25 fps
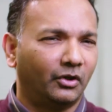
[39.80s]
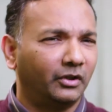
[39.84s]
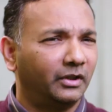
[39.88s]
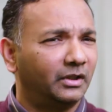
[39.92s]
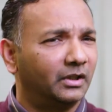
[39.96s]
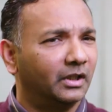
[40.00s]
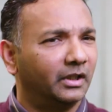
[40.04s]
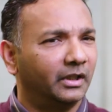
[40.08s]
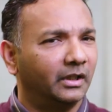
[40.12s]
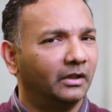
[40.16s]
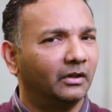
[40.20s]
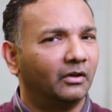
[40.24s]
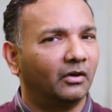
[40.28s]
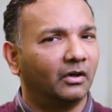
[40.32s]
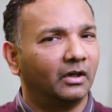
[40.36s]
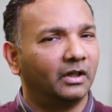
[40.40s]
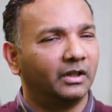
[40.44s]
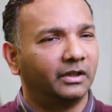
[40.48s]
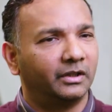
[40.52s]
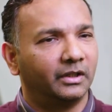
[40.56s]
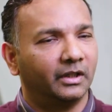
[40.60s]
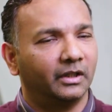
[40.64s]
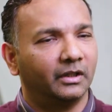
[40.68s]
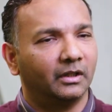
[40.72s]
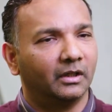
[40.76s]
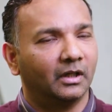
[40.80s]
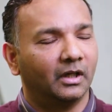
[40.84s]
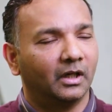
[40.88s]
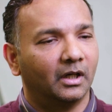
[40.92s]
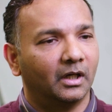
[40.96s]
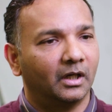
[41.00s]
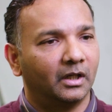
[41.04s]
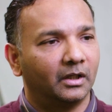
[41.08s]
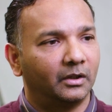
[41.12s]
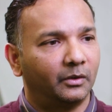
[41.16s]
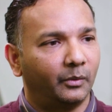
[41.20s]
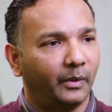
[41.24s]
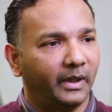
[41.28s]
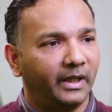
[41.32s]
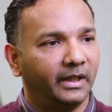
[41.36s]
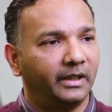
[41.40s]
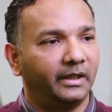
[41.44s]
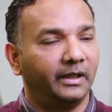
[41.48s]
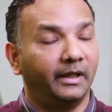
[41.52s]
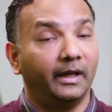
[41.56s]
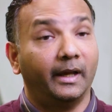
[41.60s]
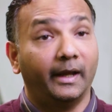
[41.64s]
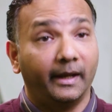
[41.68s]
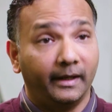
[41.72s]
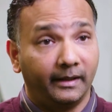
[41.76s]
joined Curtin College in
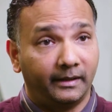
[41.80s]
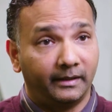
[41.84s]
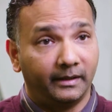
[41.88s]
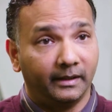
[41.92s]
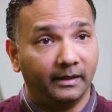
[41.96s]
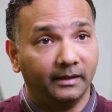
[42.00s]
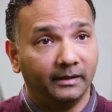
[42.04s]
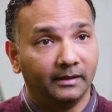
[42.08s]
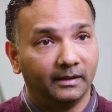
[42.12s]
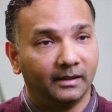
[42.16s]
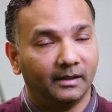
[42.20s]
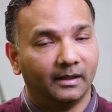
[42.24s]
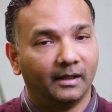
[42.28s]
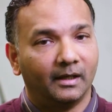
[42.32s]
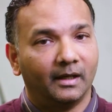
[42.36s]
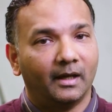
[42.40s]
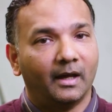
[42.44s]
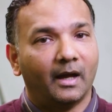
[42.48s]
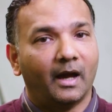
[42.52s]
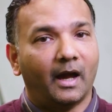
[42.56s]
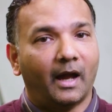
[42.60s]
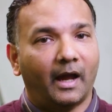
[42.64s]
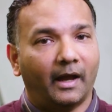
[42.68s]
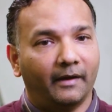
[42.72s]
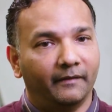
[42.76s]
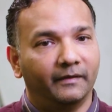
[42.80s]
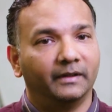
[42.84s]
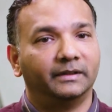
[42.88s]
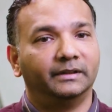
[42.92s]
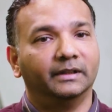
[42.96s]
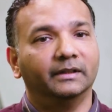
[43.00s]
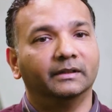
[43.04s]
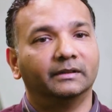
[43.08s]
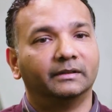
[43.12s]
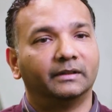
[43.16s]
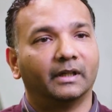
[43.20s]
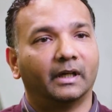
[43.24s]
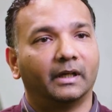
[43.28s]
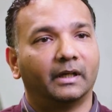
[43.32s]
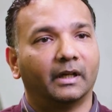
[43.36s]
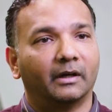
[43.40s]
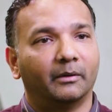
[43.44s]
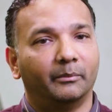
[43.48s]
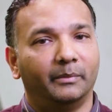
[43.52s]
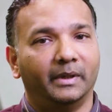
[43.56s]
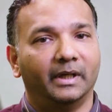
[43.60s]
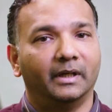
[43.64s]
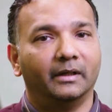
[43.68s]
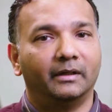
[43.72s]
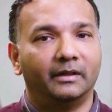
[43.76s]
2018. Ever since that,
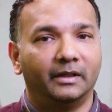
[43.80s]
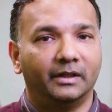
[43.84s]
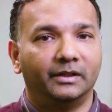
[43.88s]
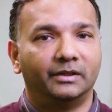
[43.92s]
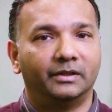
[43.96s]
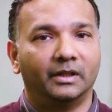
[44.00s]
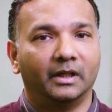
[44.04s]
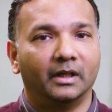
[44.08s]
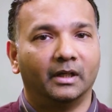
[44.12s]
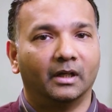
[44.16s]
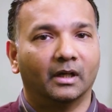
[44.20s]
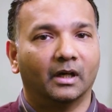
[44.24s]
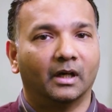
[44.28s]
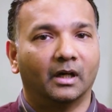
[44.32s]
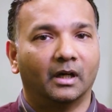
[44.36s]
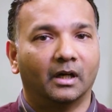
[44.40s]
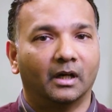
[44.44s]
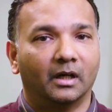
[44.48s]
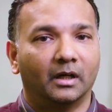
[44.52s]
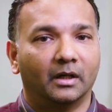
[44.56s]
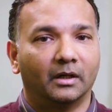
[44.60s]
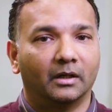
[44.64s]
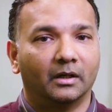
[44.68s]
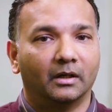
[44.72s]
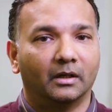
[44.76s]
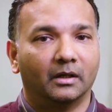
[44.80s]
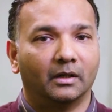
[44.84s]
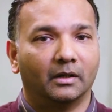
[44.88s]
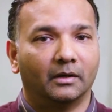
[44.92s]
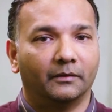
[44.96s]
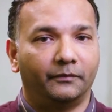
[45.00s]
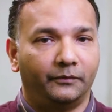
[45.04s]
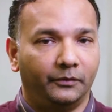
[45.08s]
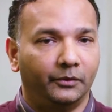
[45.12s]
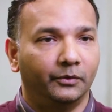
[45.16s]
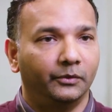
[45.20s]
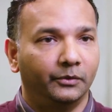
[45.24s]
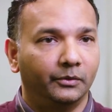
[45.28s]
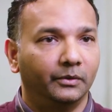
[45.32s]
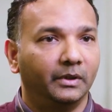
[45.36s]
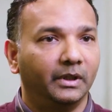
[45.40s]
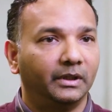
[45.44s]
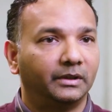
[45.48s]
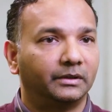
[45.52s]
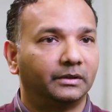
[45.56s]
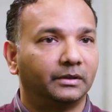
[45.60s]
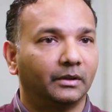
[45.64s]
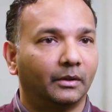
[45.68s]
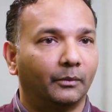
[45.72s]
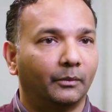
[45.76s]
I've been teaching a few units.